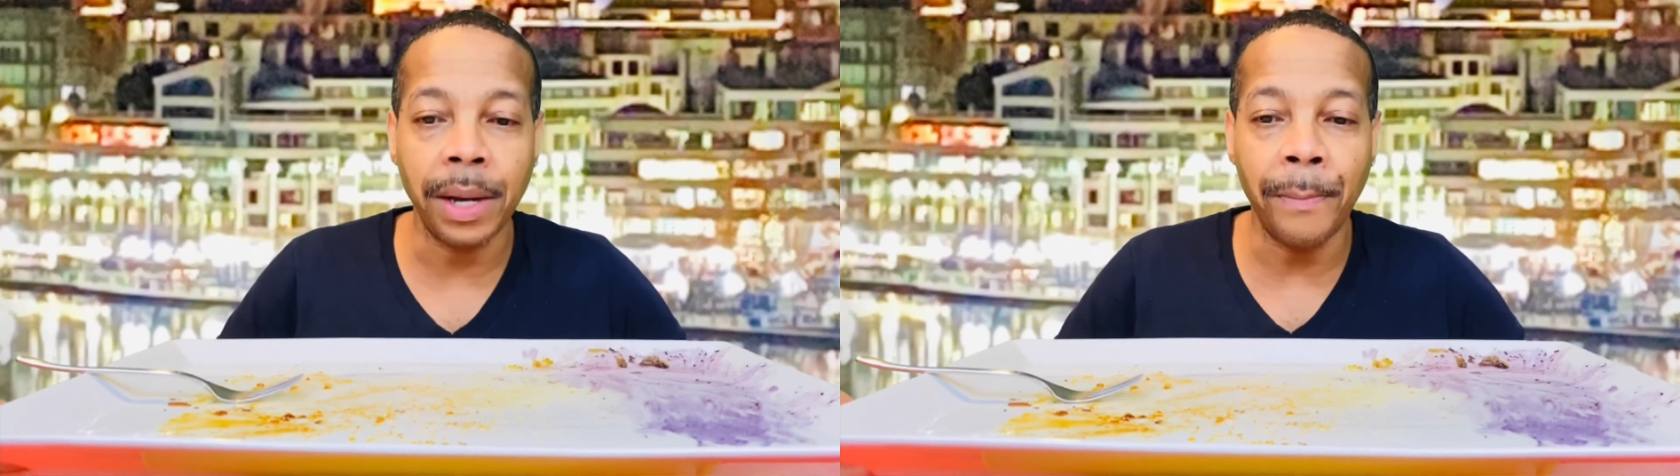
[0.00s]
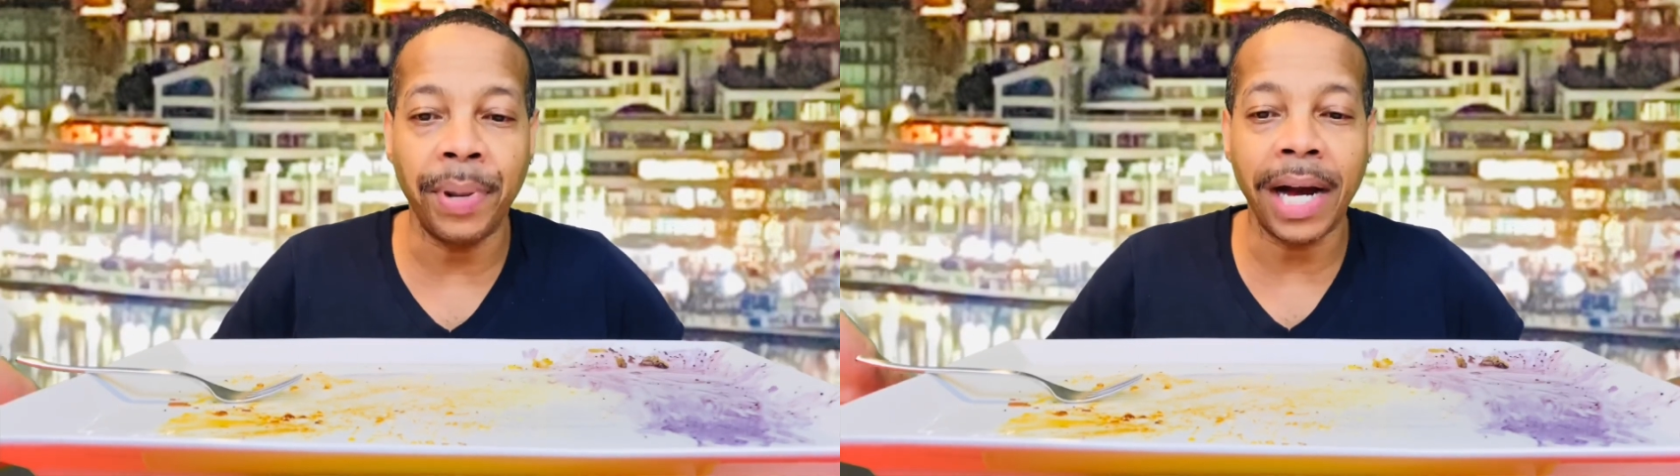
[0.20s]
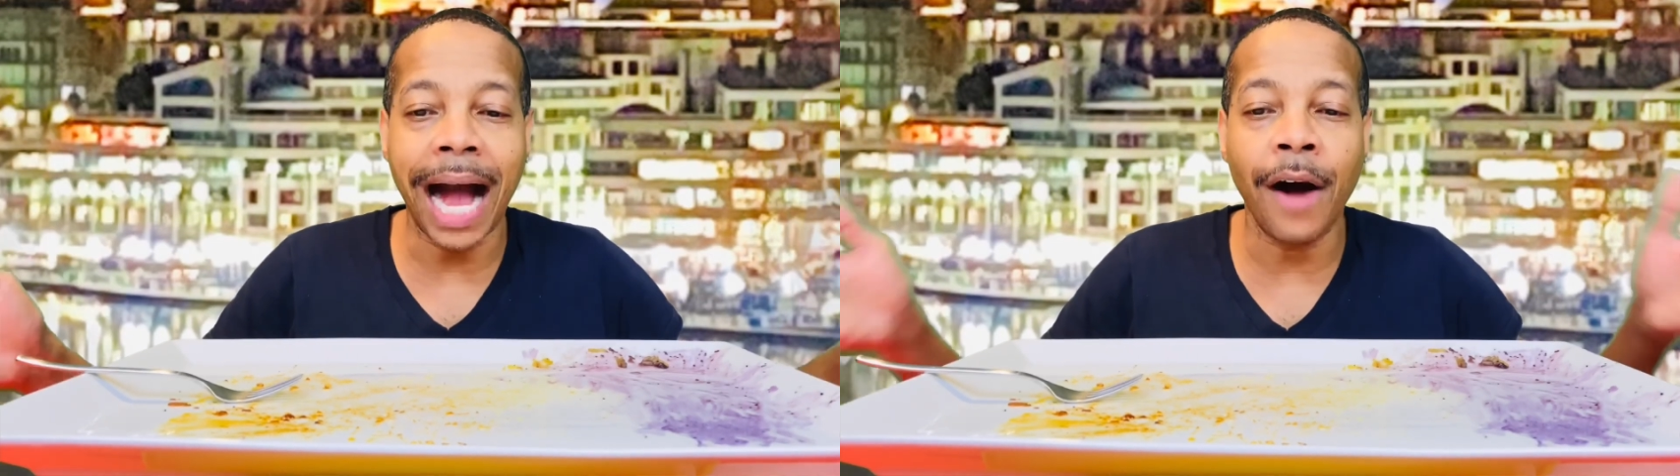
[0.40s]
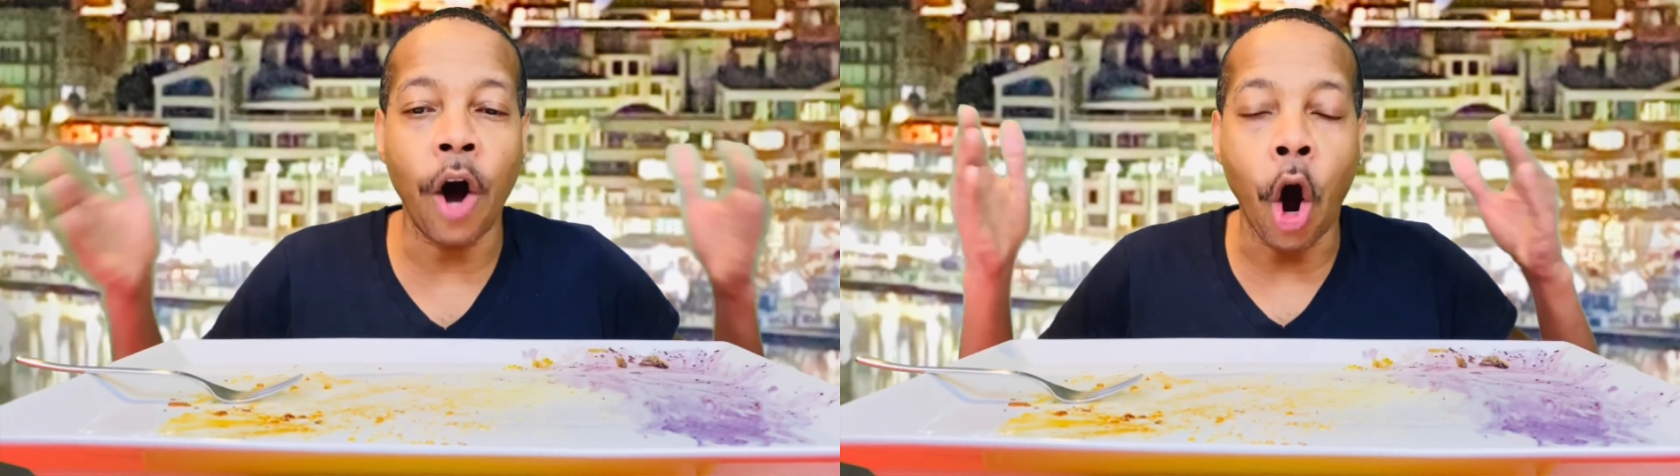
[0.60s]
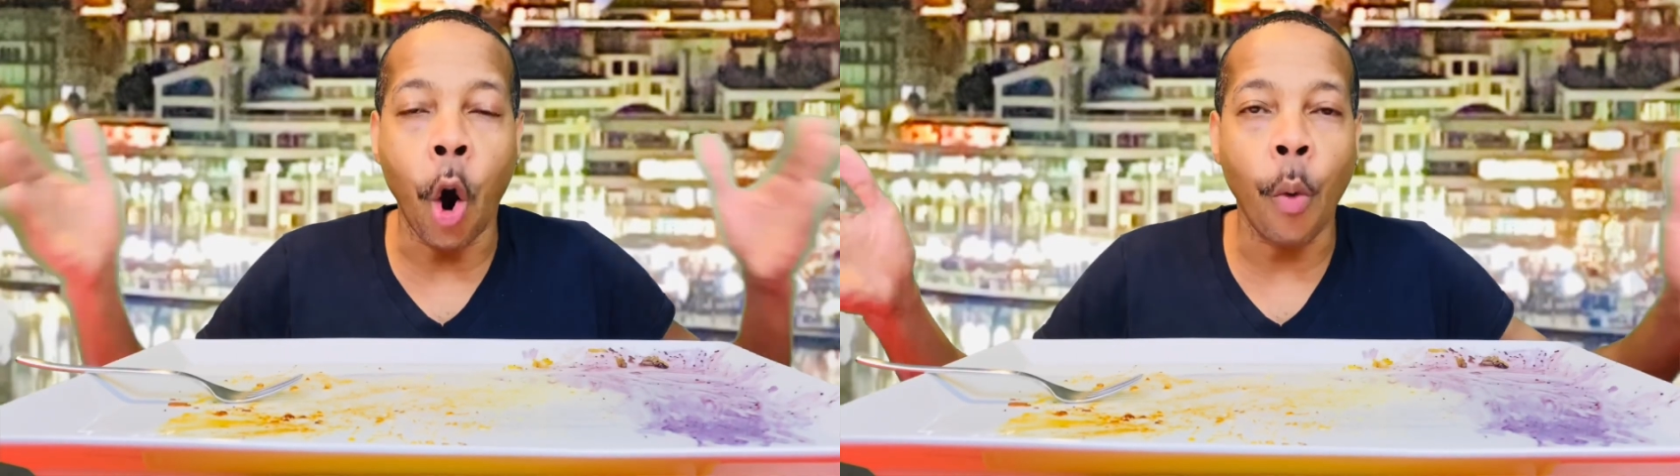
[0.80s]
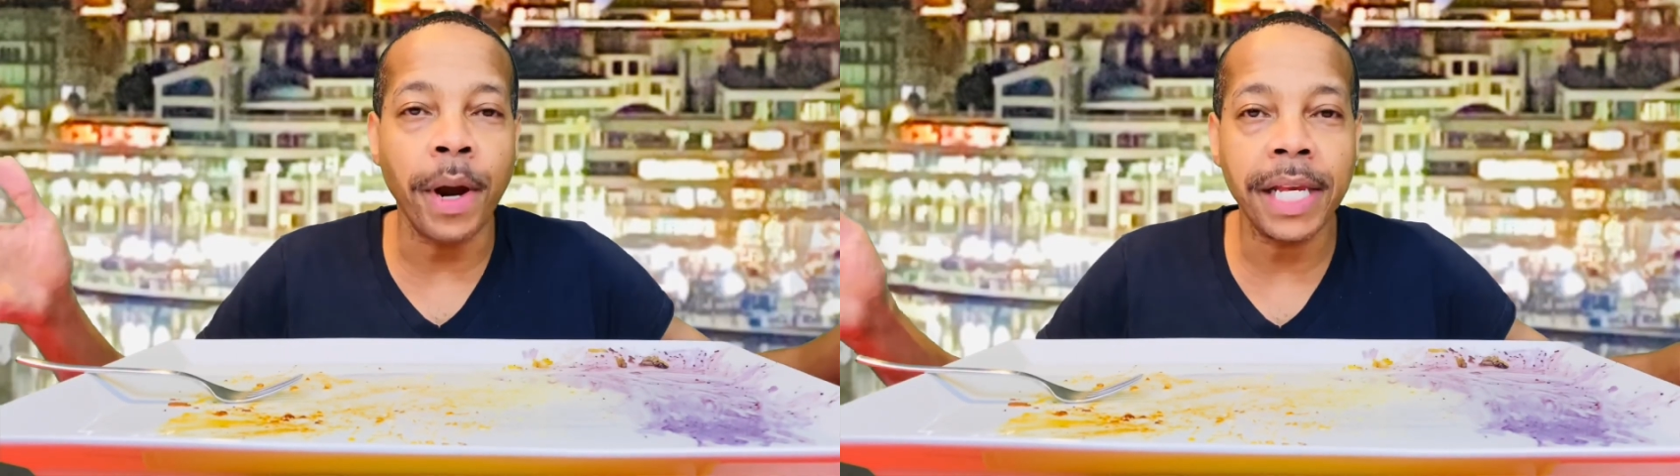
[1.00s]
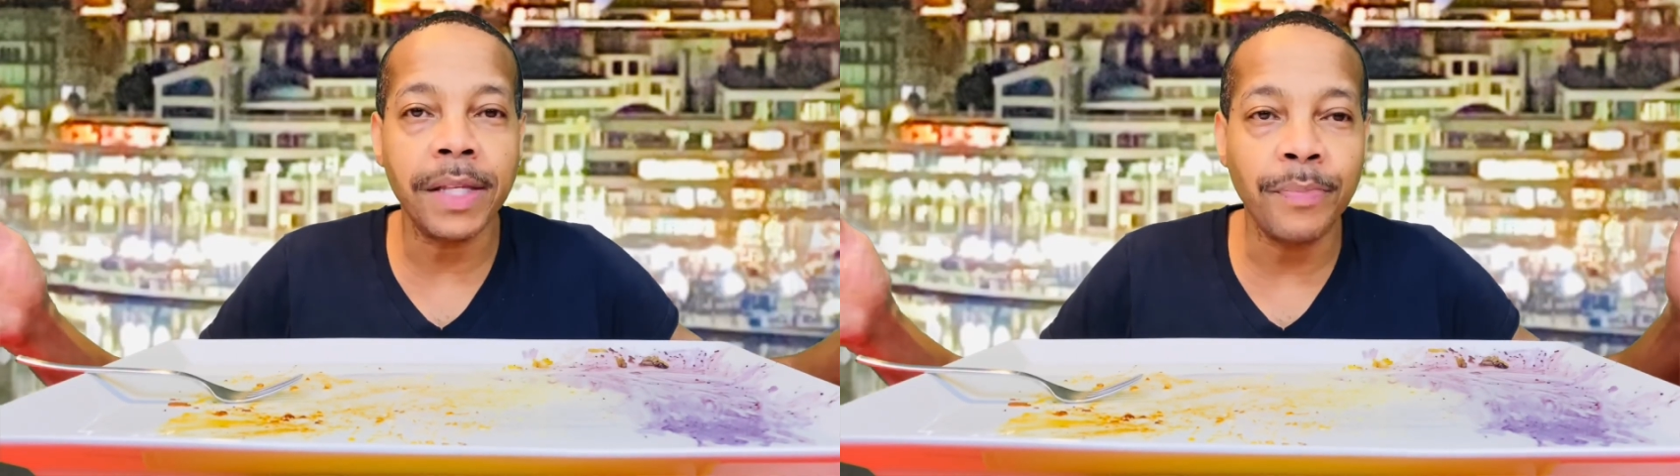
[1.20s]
but I've always